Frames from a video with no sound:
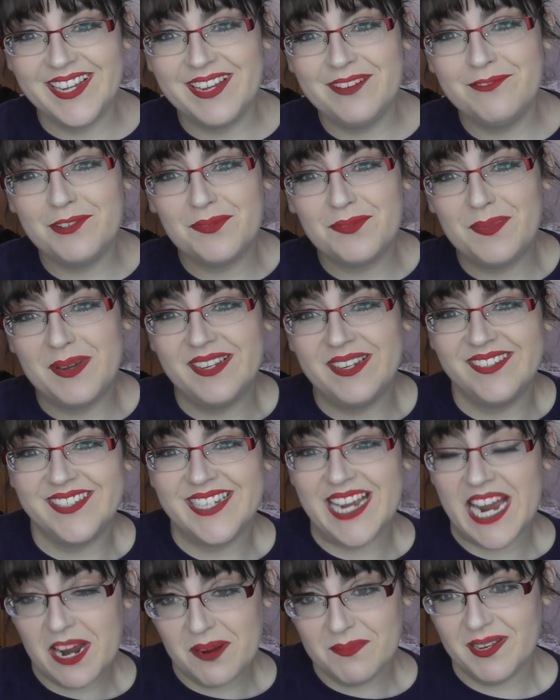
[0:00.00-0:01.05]
it would have been
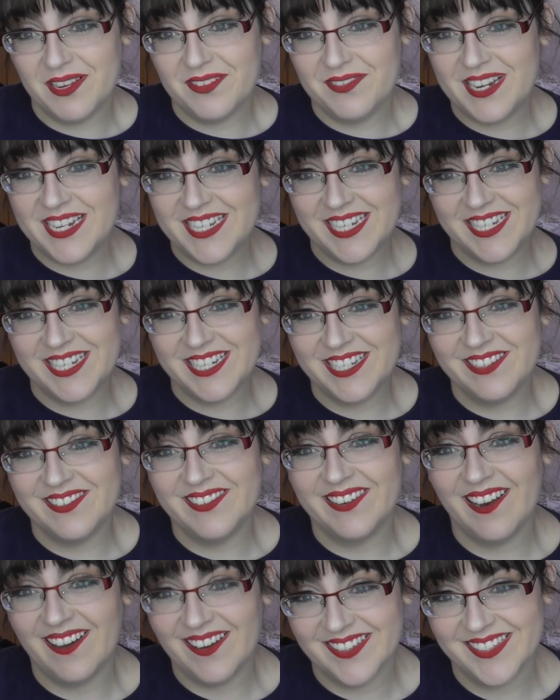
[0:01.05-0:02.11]
terrible if he didn't do
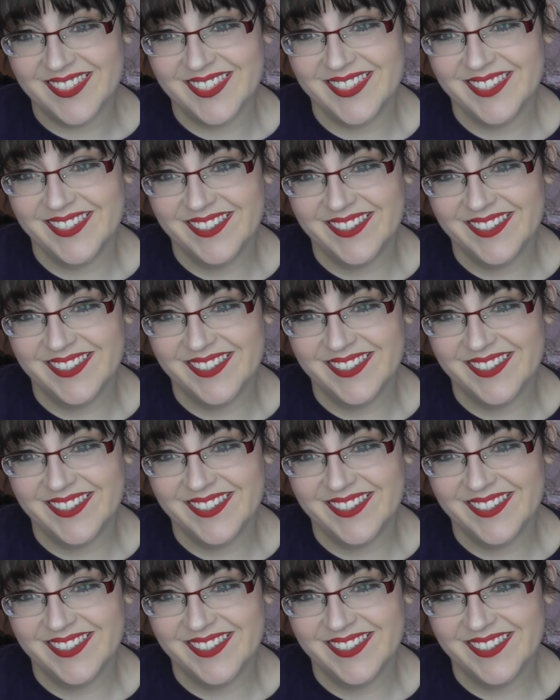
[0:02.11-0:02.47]
gloss.